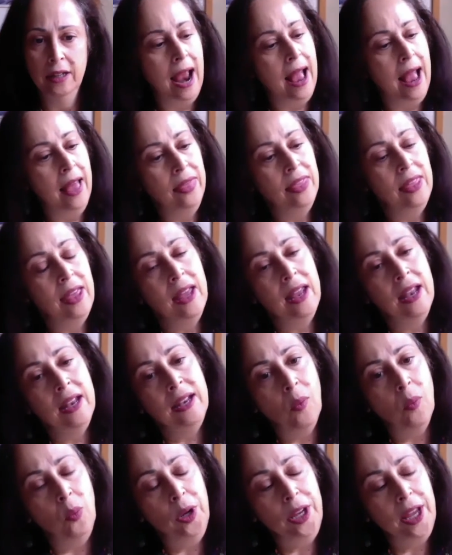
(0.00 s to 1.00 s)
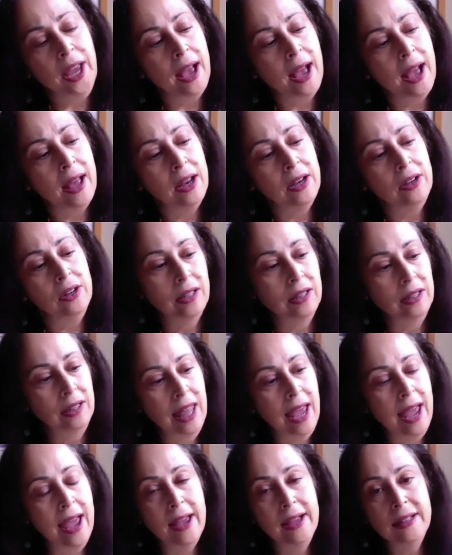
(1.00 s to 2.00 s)
And then we had
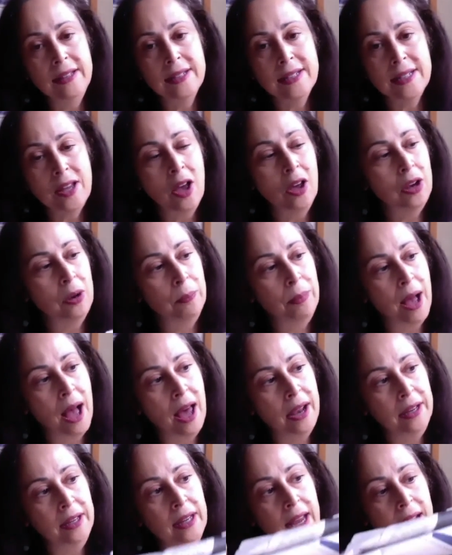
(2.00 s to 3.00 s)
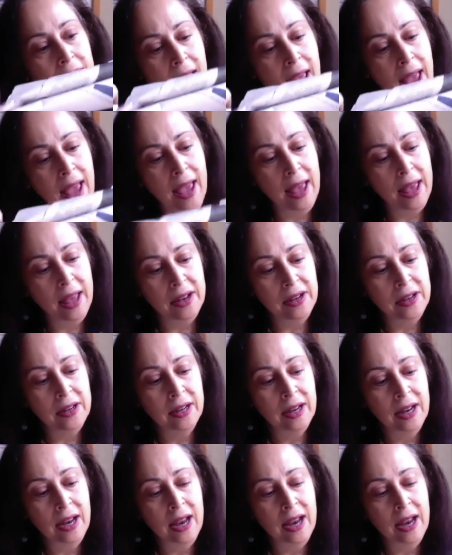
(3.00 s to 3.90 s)
legs on a body and a head.